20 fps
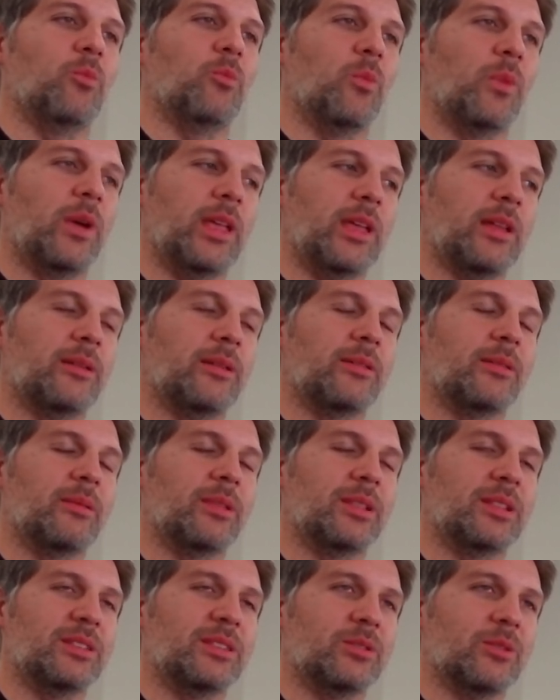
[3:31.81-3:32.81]
And
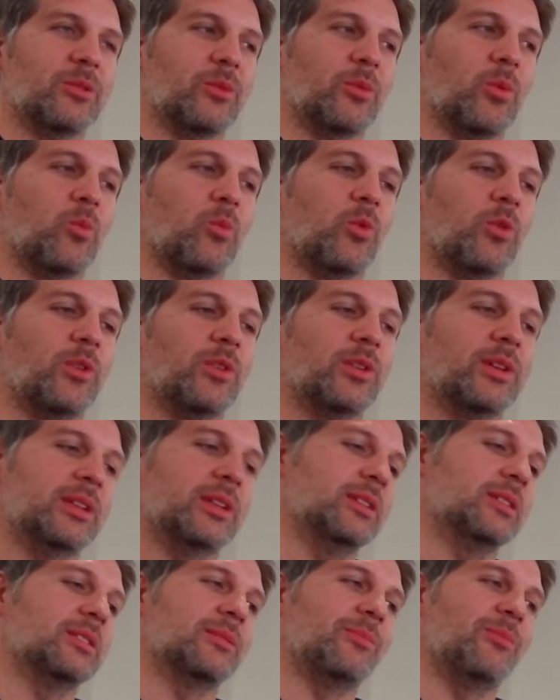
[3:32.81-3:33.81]
so the word
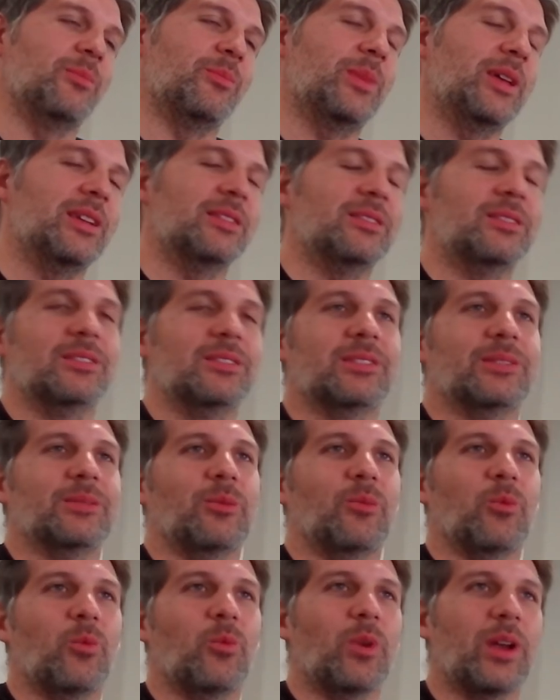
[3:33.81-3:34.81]
is mens
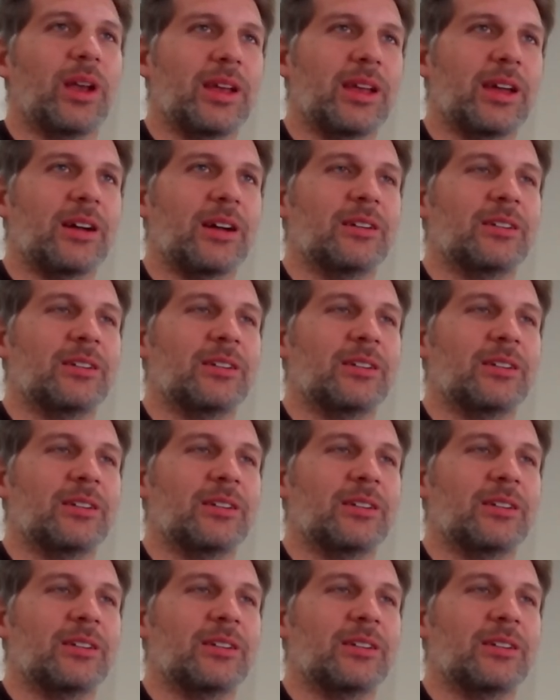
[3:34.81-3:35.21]
rea.